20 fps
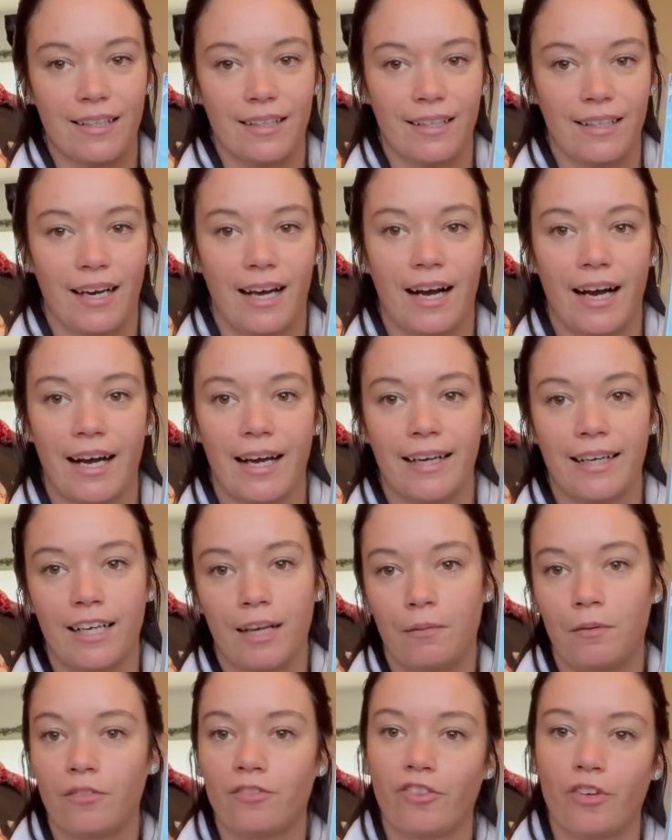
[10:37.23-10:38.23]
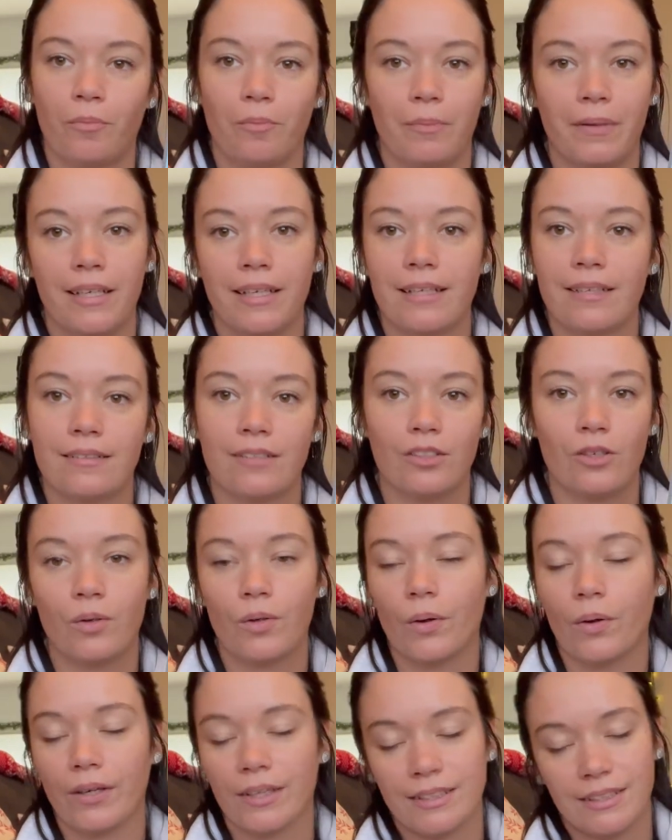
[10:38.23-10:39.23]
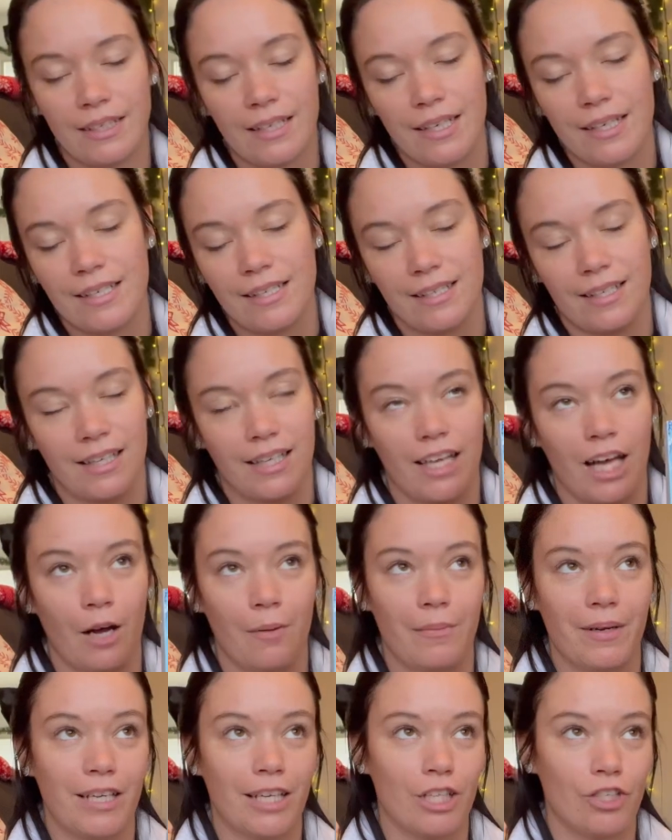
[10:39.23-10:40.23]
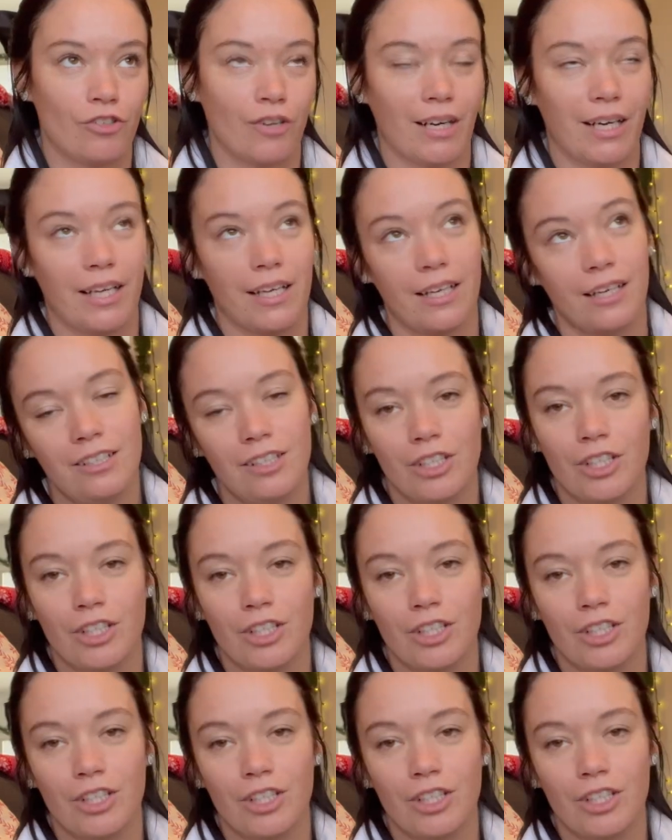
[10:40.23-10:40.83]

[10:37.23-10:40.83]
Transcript: The guy coming from big New York City is gonna come in and try to,